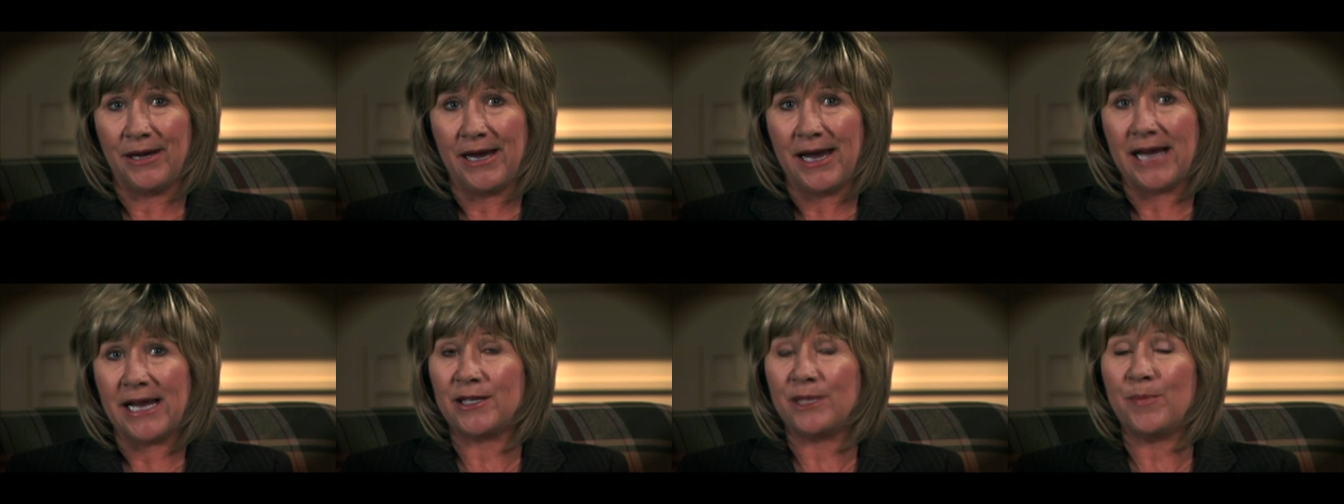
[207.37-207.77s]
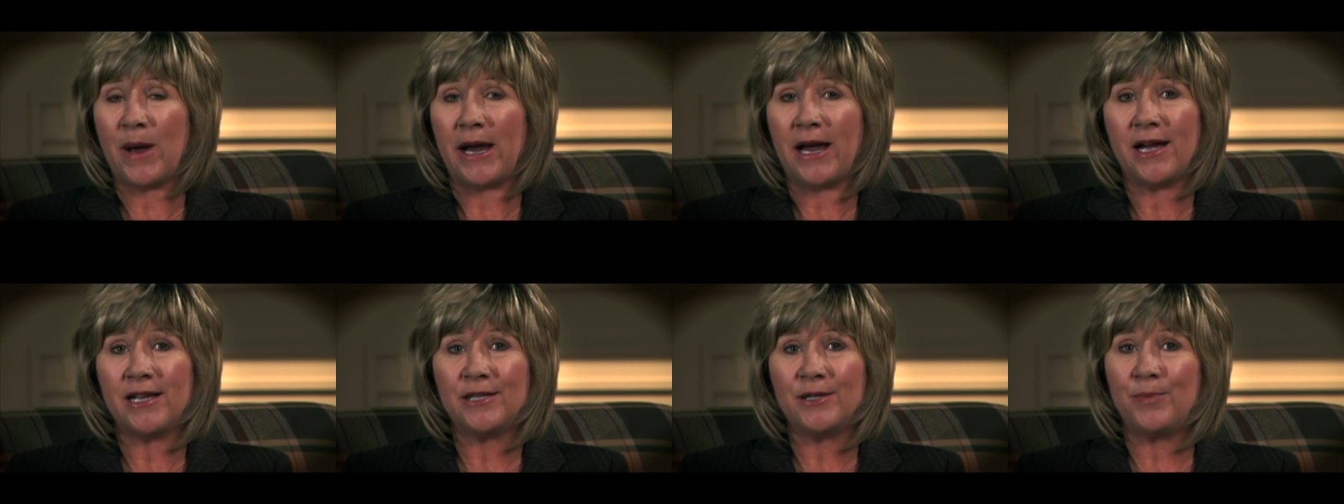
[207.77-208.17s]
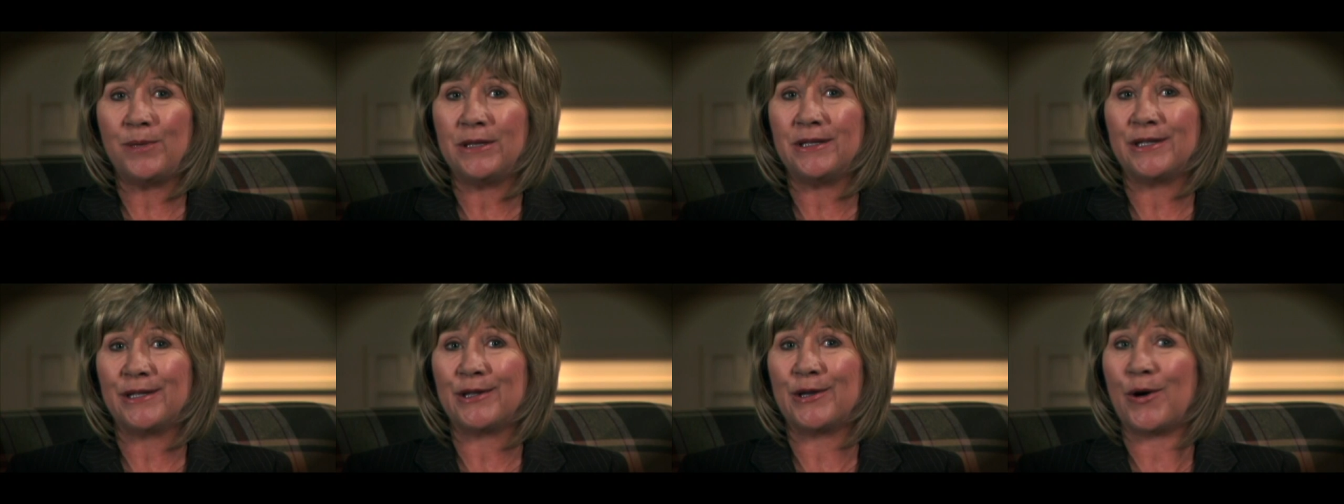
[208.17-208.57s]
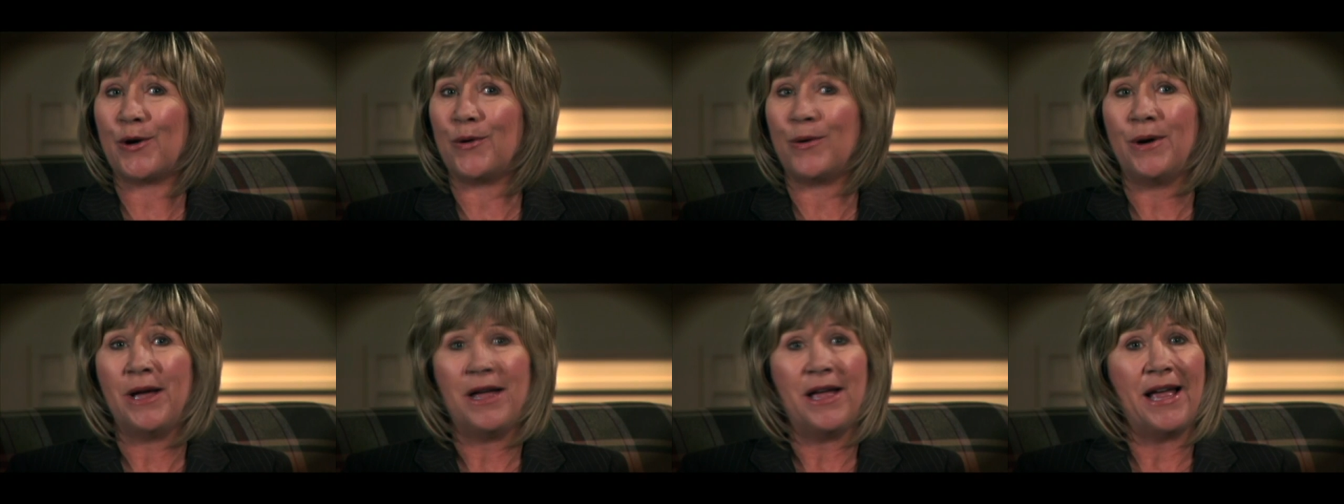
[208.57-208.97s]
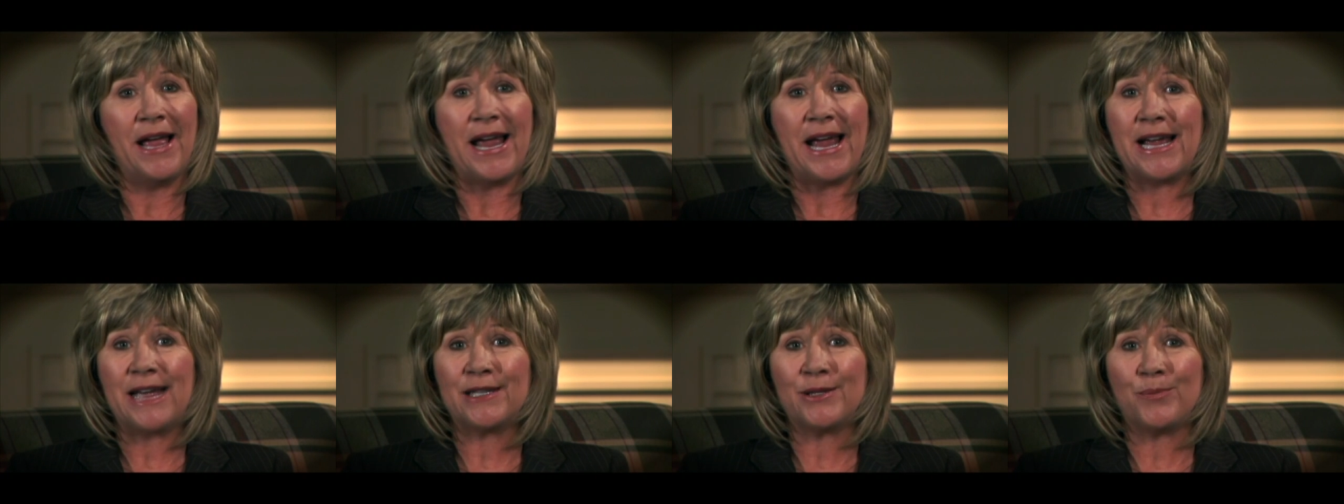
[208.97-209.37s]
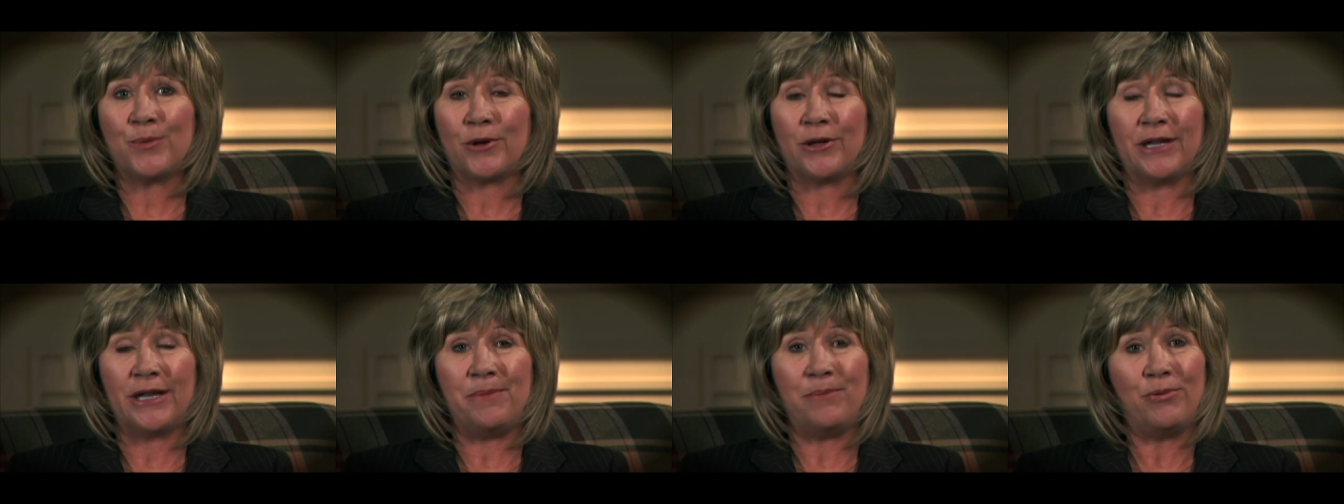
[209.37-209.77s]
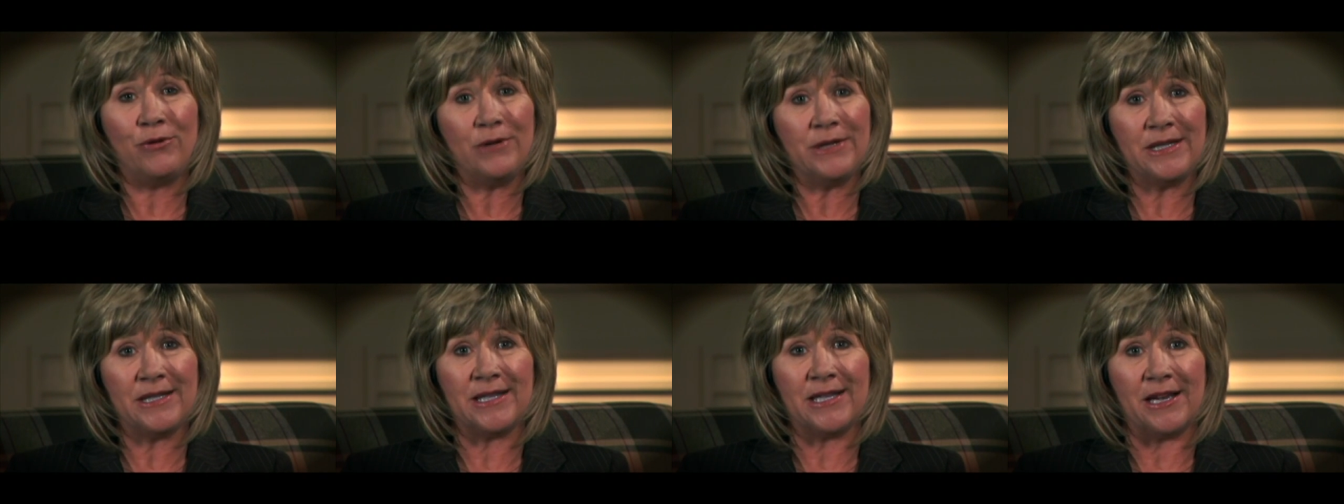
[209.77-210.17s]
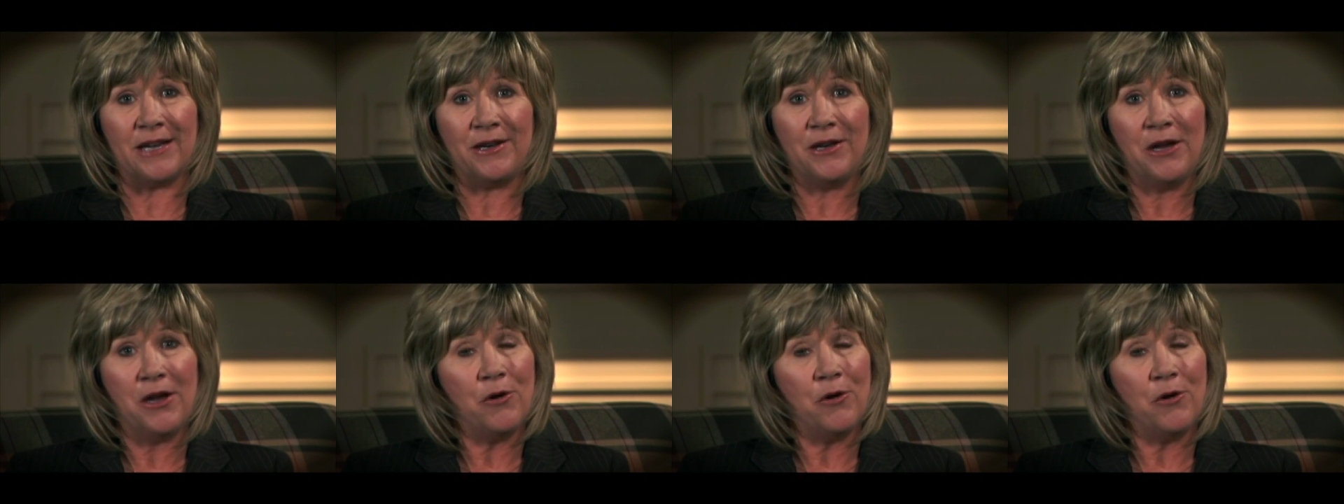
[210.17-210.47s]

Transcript: As my husband so expertly puts it,